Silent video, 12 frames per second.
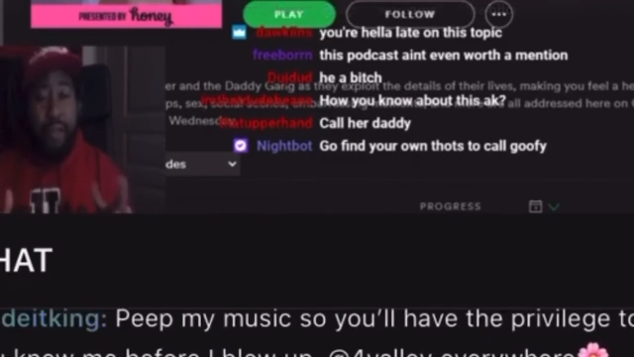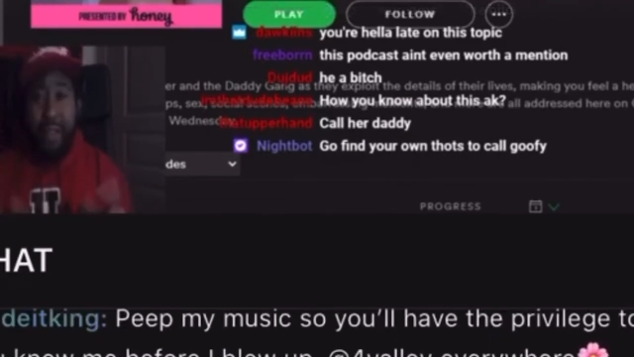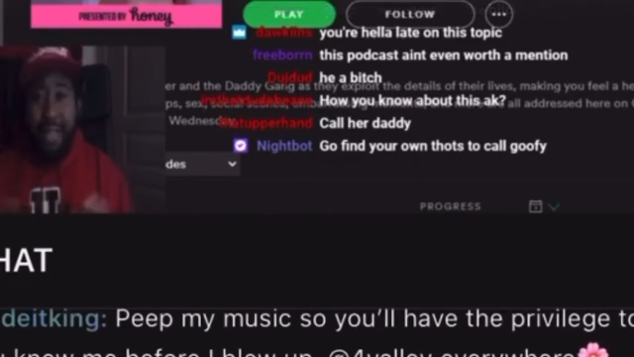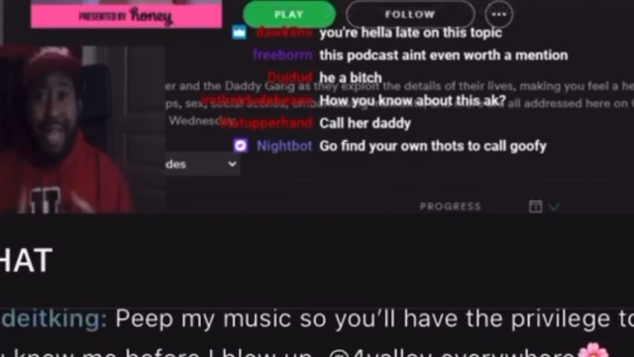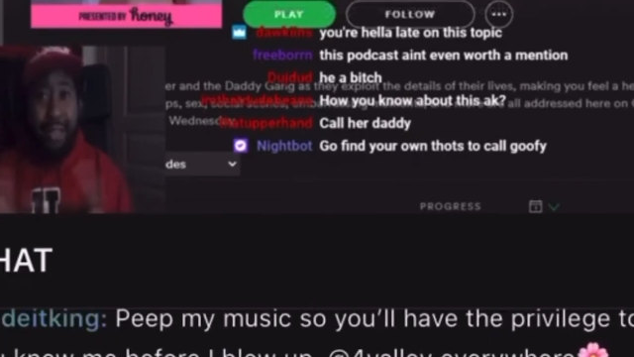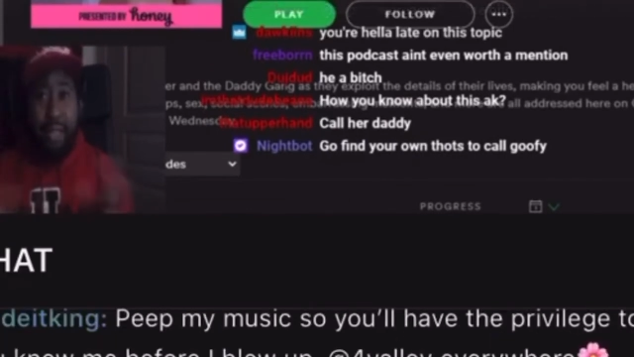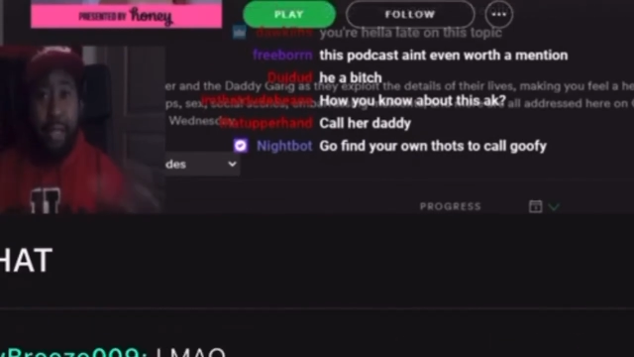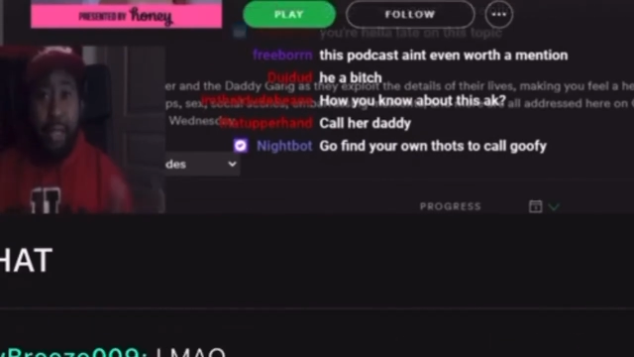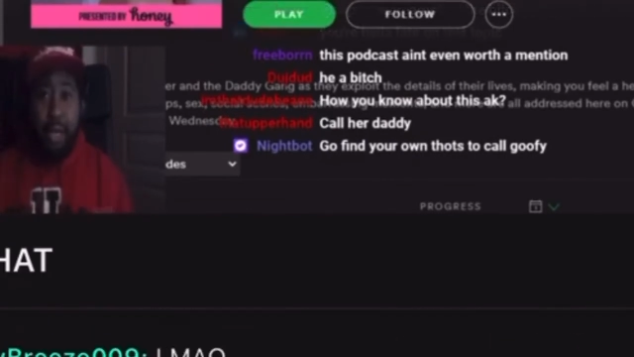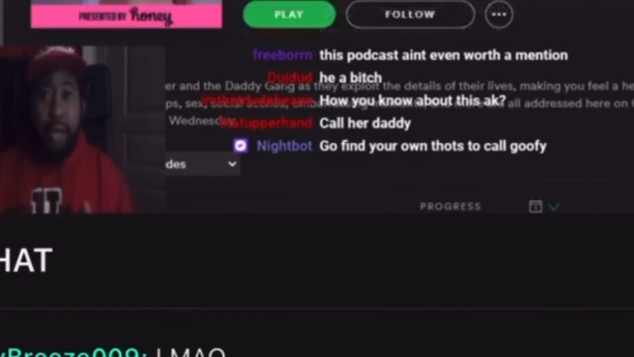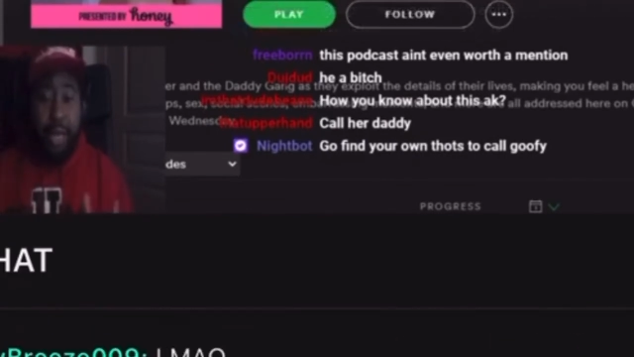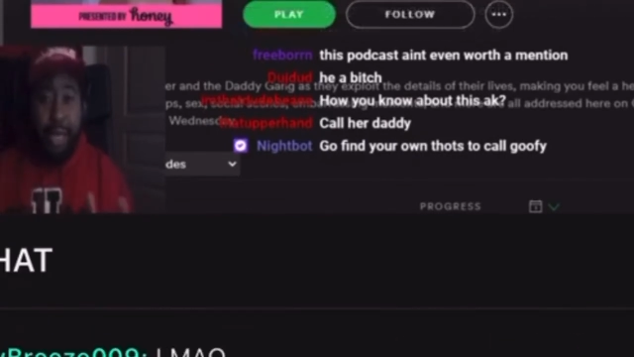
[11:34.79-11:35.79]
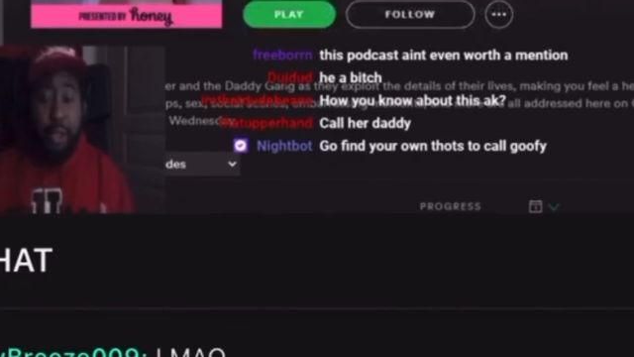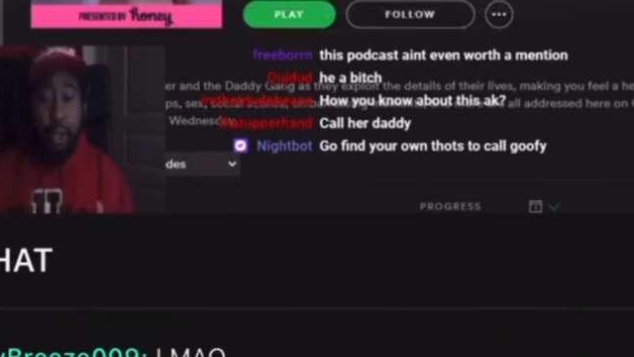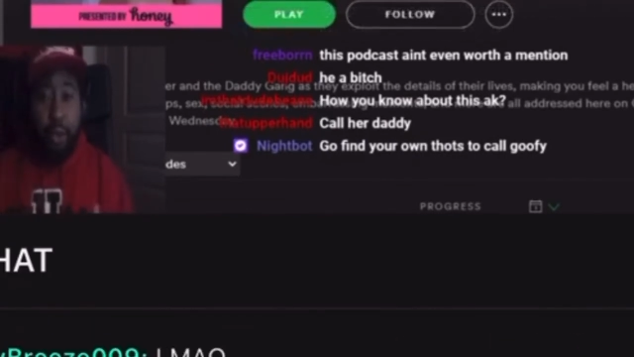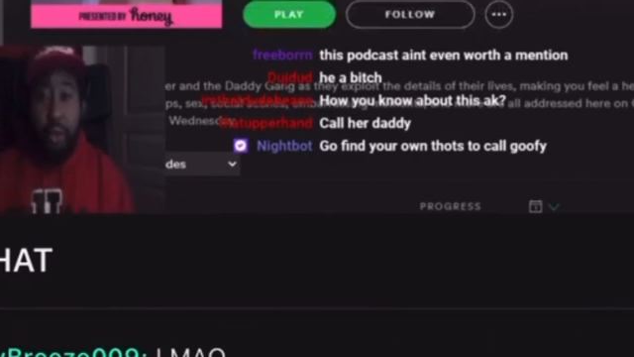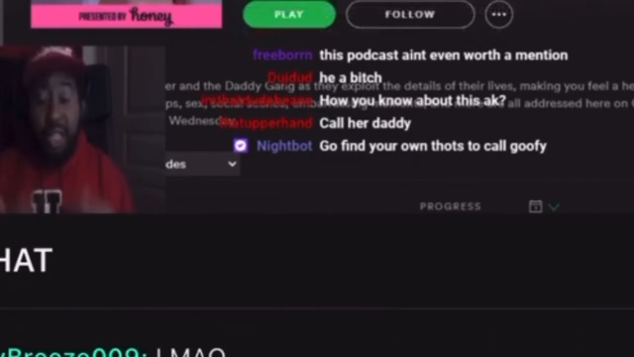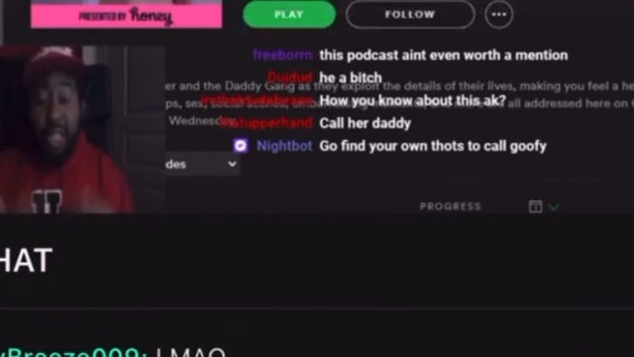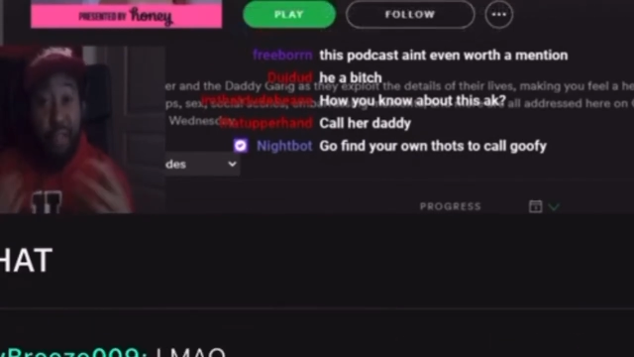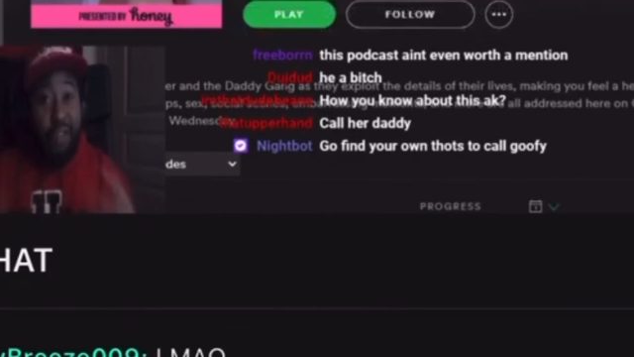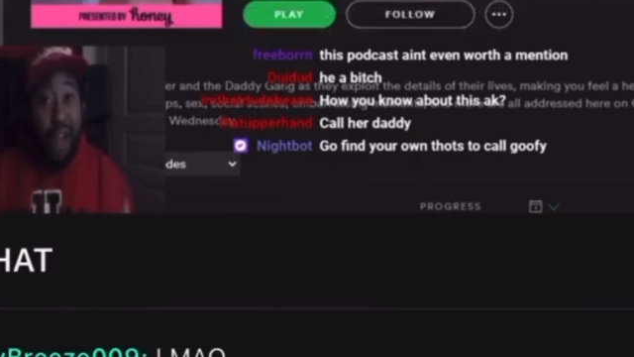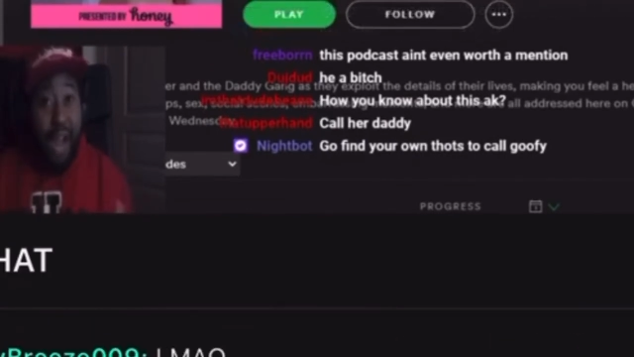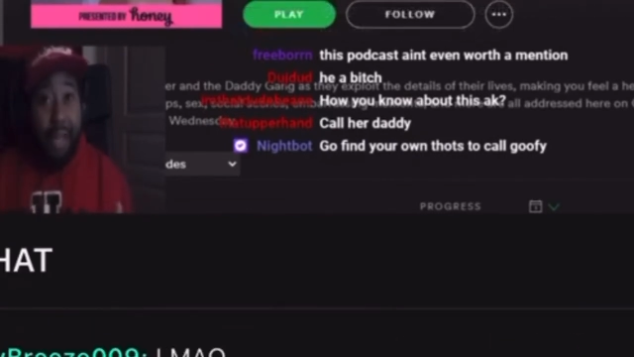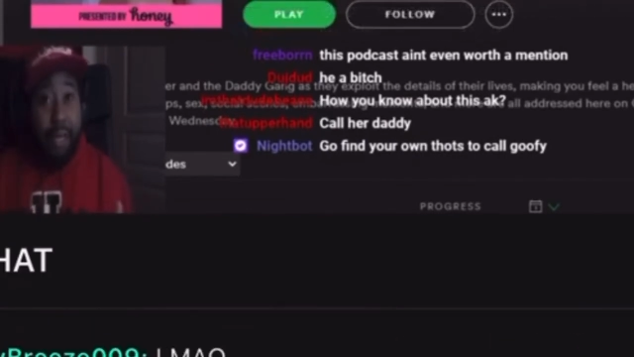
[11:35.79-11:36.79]
that they're into. It's
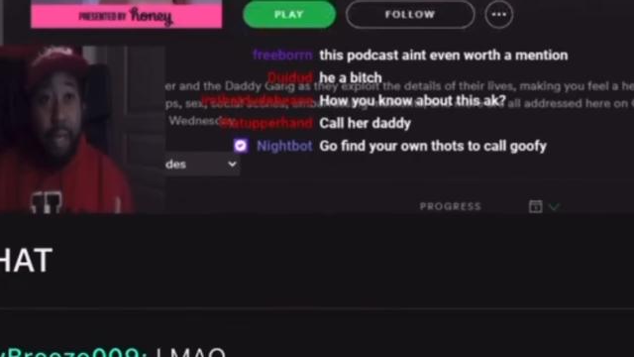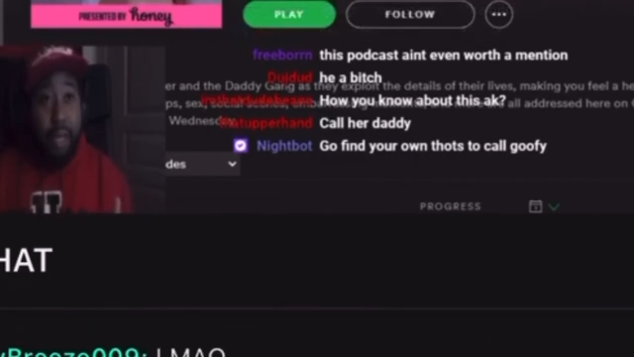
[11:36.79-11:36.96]
fine.